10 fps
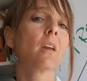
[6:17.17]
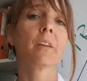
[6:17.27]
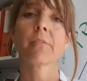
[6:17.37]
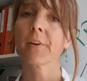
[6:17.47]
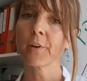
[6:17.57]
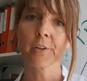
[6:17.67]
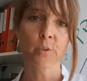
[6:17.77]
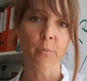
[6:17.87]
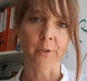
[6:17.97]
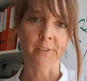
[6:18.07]
it's very hard
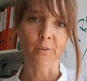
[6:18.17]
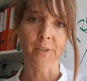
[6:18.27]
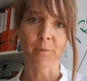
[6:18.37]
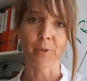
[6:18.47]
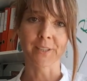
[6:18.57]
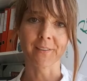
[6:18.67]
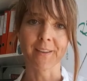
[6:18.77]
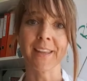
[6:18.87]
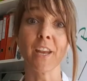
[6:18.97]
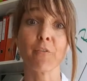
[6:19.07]
to market to anybody
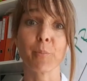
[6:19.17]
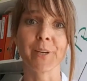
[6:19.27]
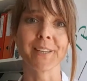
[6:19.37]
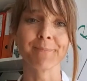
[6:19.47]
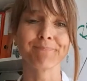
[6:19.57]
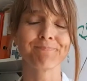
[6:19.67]
and everybody.